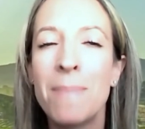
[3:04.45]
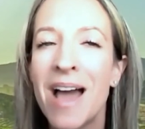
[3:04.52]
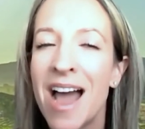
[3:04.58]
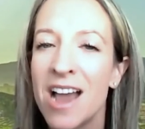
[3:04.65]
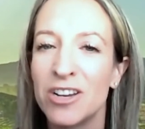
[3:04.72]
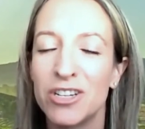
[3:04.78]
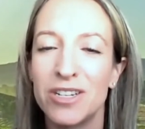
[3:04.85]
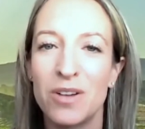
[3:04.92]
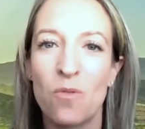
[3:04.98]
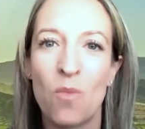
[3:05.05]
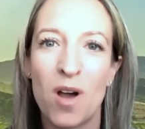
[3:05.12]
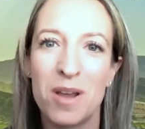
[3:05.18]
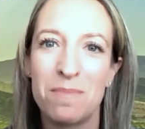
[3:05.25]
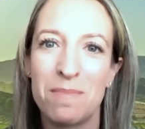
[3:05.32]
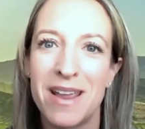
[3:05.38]
passionate
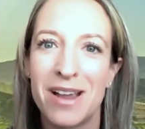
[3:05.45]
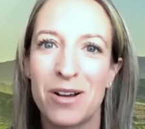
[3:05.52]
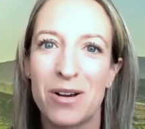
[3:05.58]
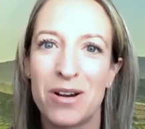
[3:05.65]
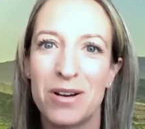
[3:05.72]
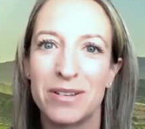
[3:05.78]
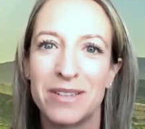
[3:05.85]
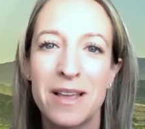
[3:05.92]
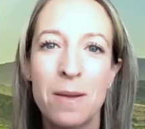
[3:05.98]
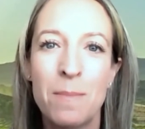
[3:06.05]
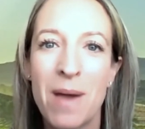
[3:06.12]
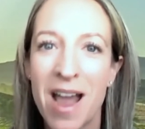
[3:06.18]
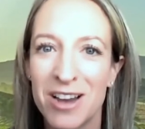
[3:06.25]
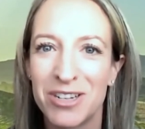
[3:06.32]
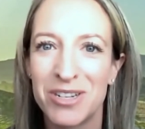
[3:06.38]
winemakers,
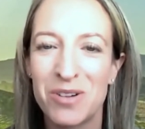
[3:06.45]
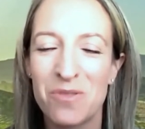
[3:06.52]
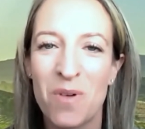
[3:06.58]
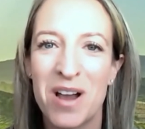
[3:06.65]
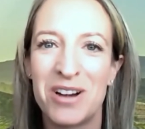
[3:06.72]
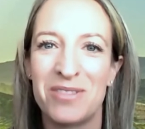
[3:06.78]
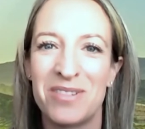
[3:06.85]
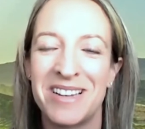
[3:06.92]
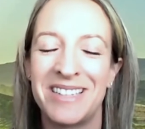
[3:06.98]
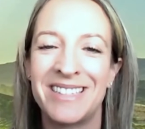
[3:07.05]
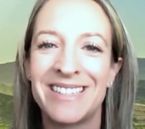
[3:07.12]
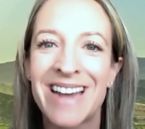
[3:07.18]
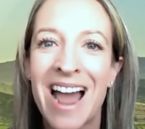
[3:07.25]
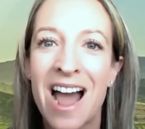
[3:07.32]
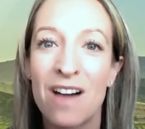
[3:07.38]
passionate winery
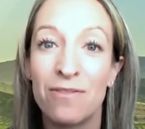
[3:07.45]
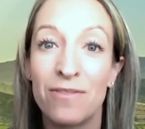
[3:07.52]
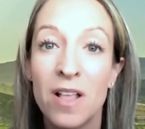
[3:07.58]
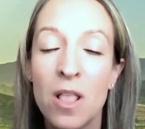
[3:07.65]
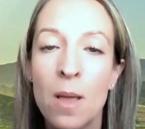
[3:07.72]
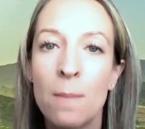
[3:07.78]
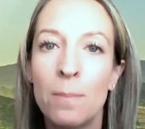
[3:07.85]
staff,